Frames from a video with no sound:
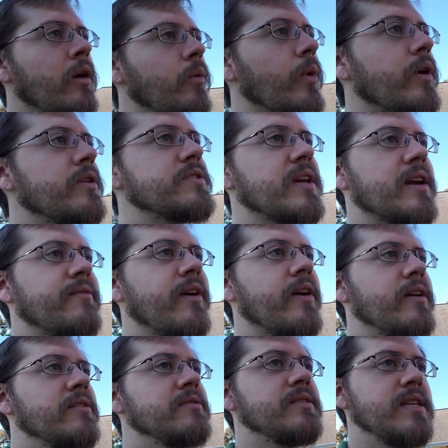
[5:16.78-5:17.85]
where it's like a
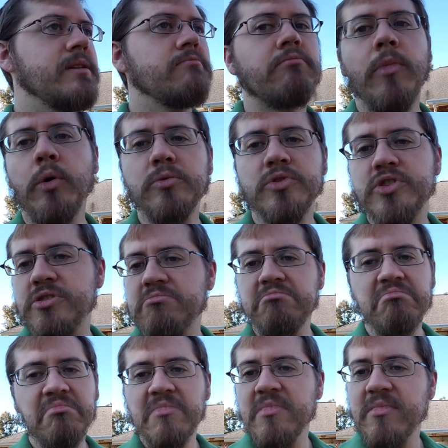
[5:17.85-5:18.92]
very deep mulch
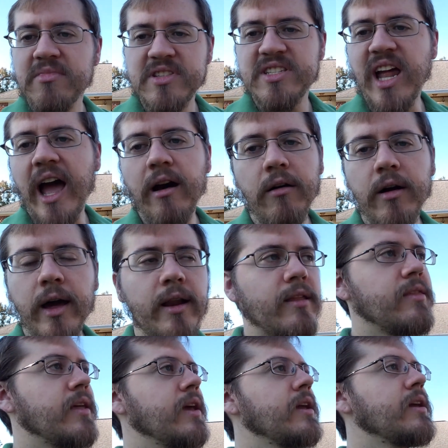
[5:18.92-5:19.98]
style kind of
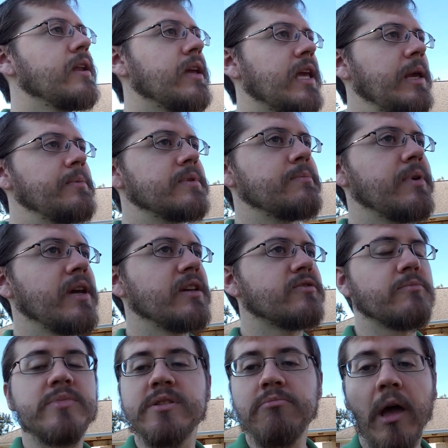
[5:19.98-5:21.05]
thing, and it keeps the pigs
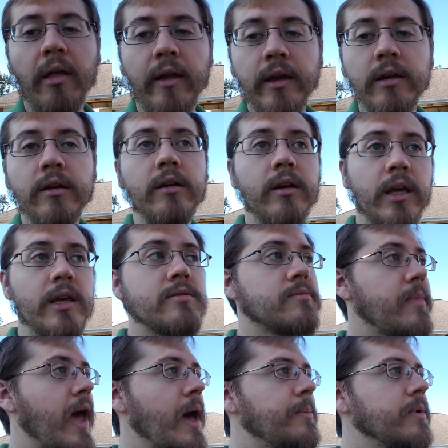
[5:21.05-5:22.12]
from smelling, keeps them
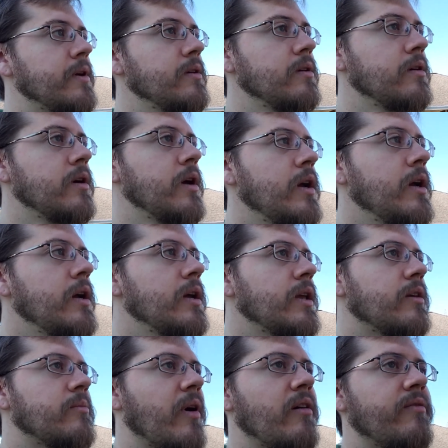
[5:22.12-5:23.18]
happy.
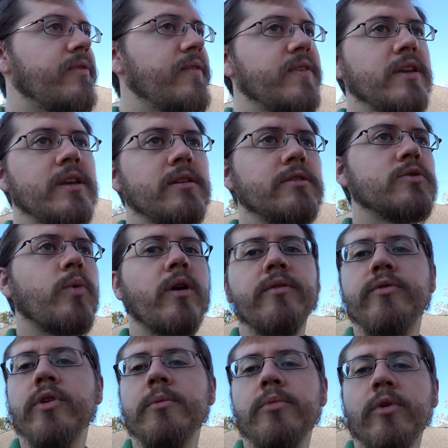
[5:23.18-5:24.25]
Get about 50 square
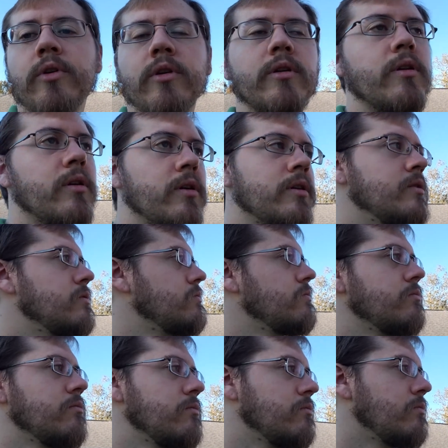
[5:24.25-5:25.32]
foot per
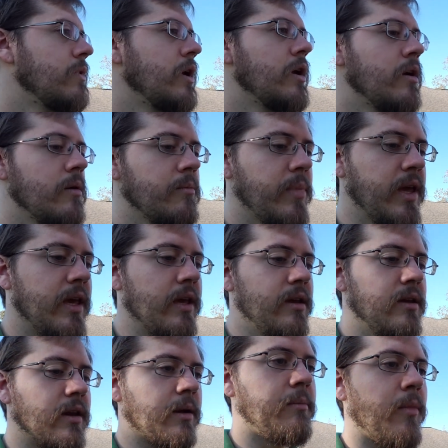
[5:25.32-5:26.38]

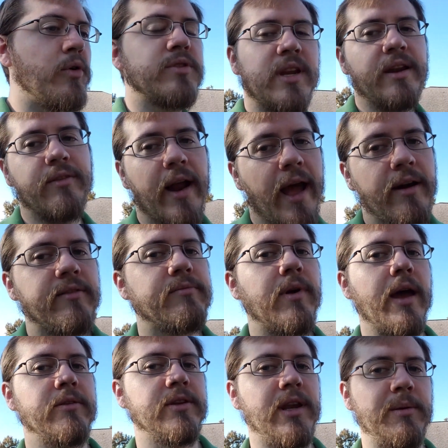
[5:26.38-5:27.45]
pig, and the most I'd ever have
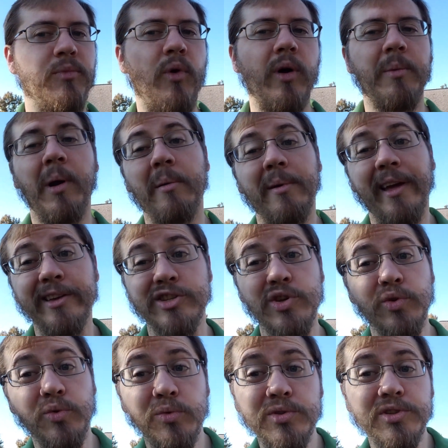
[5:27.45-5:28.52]
at any point probably like
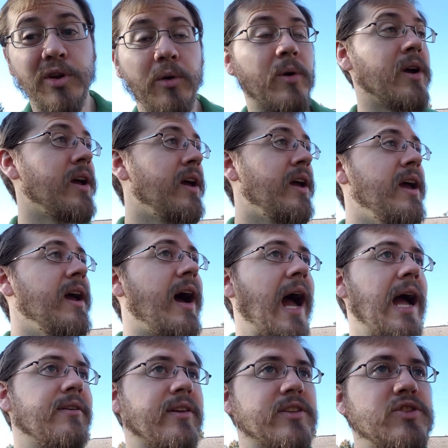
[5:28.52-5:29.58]
2, so
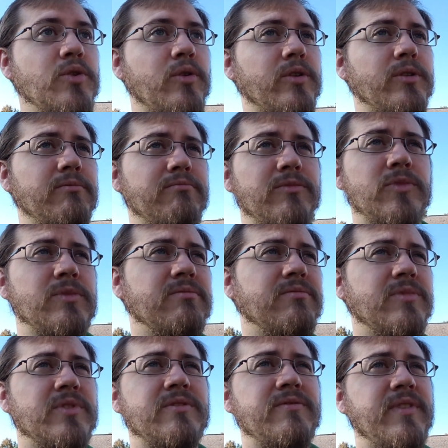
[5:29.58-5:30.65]
I have like
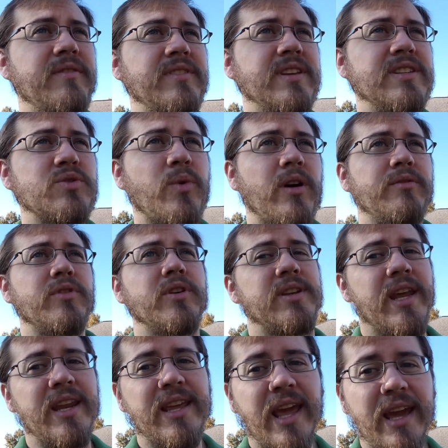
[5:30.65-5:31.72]
250 square foot
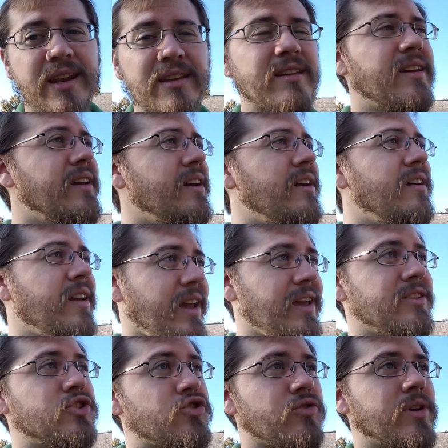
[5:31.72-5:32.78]
dedicated
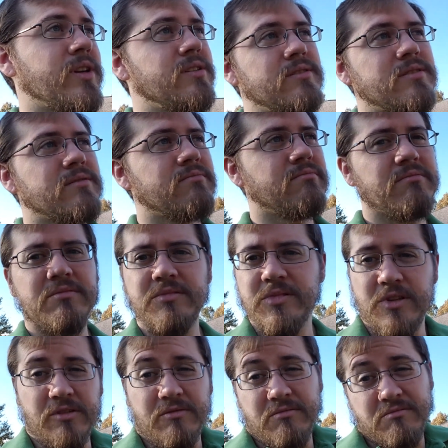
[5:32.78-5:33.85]
in trees.
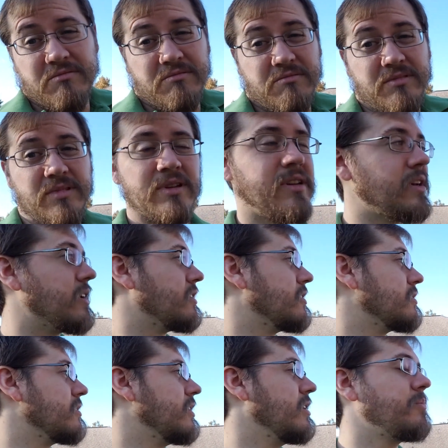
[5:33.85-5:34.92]
So I don't
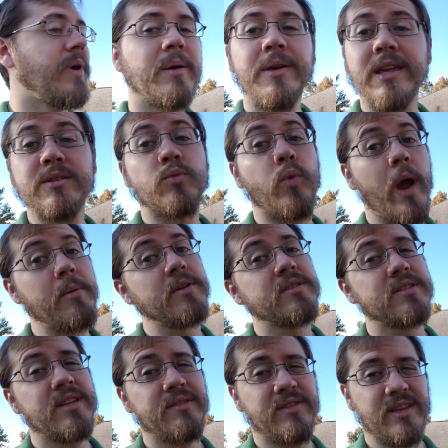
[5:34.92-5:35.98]
know, maybe get some
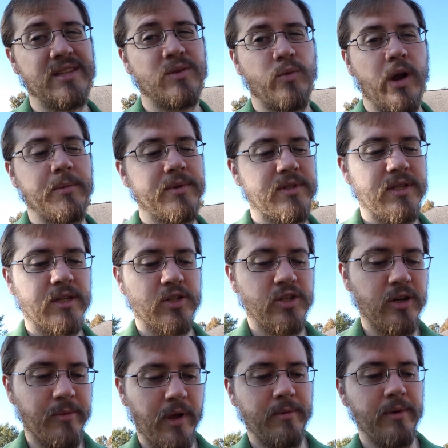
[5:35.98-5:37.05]
rabbits. Definitely get some rabbits next
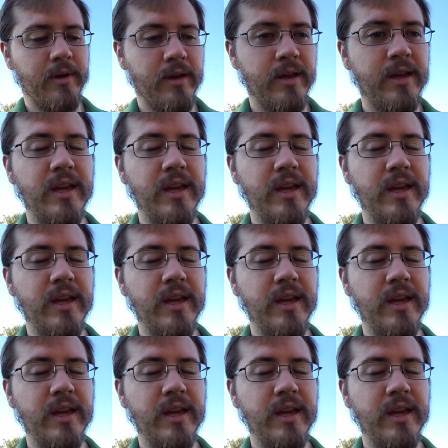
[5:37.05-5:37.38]
year. Maybe